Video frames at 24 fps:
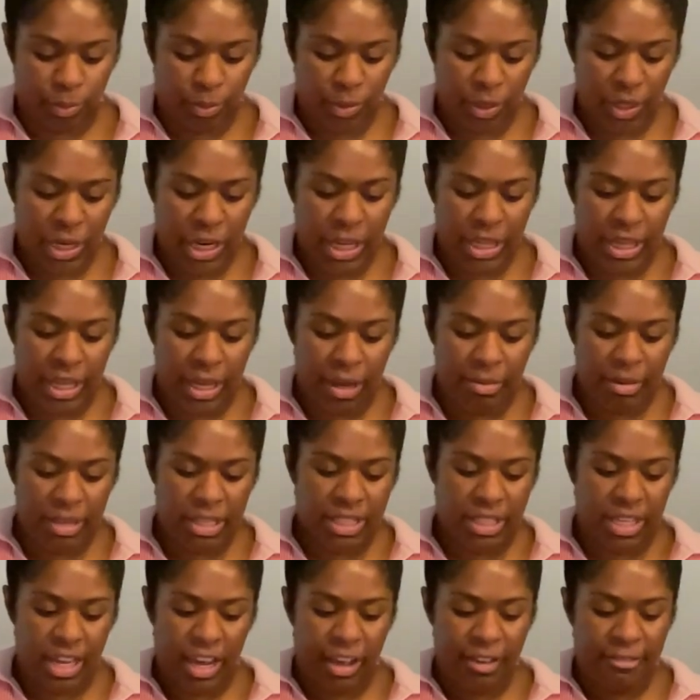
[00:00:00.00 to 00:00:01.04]
And I think I'm going to
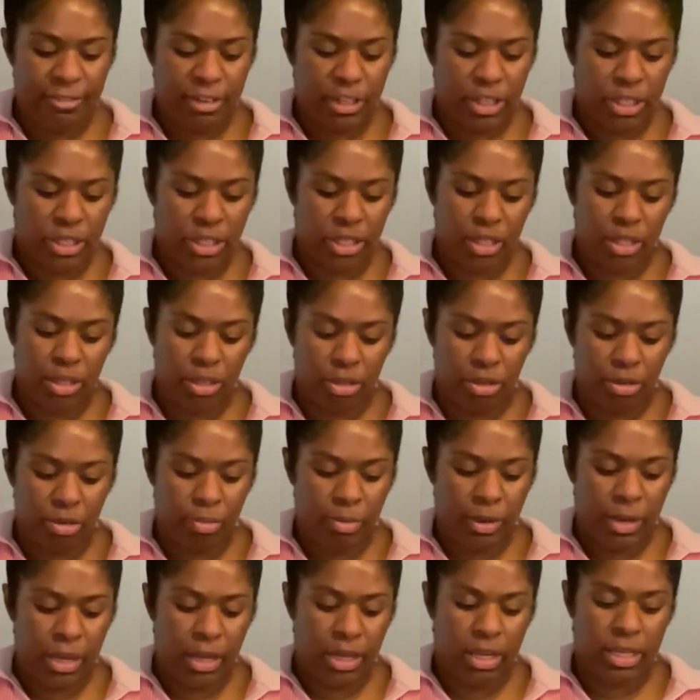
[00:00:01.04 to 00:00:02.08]
save just a little
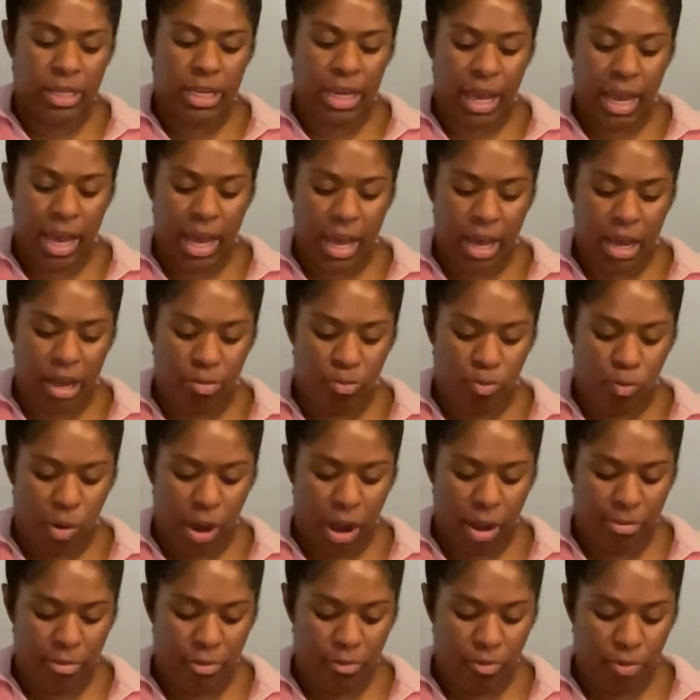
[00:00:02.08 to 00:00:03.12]
bit to add
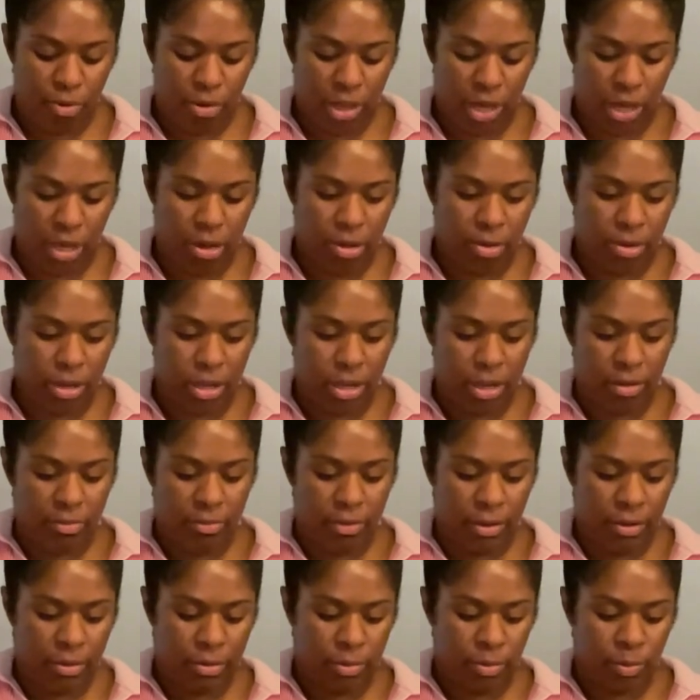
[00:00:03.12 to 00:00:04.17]
right before they go in the
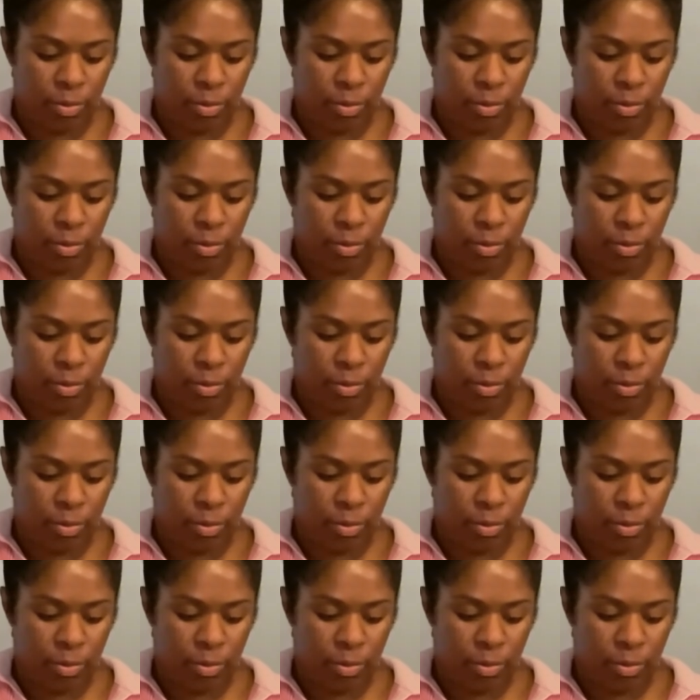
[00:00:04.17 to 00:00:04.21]
oven.